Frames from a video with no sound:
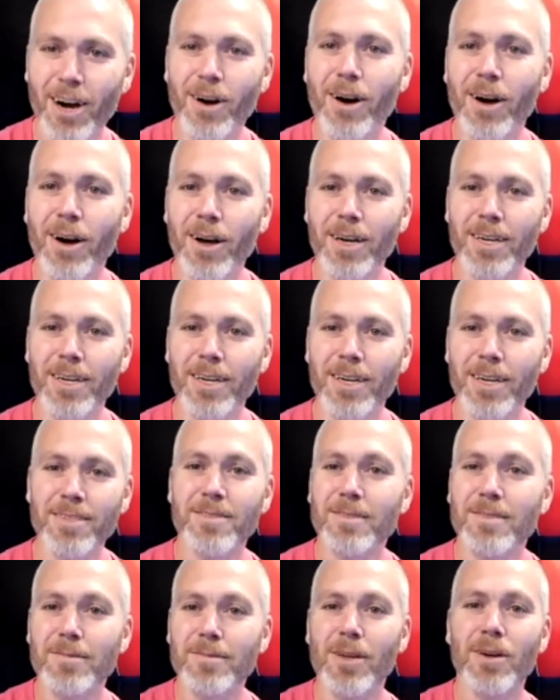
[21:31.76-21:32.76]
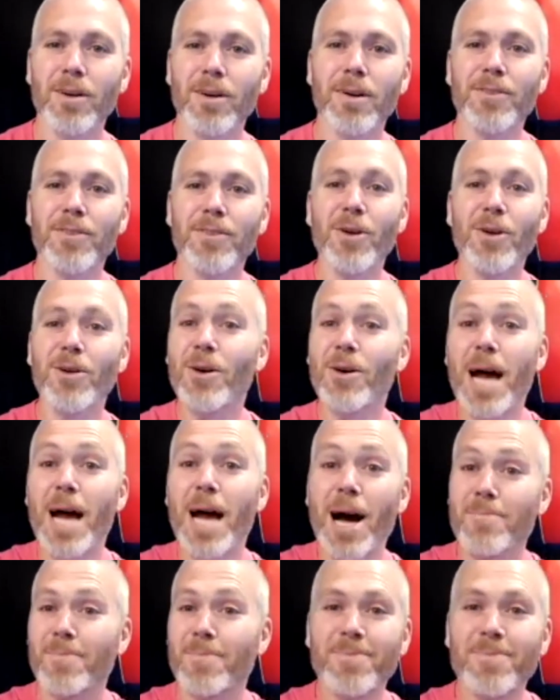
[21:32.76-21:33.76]
Oh, oh, no good
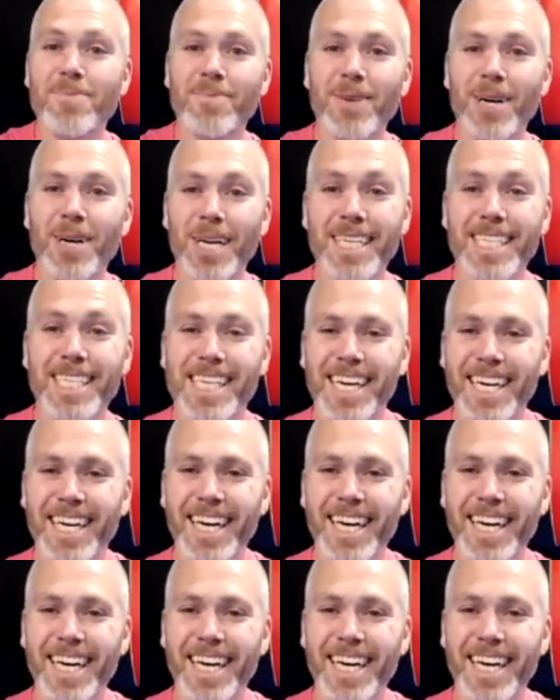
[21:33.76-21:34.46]
arm. He's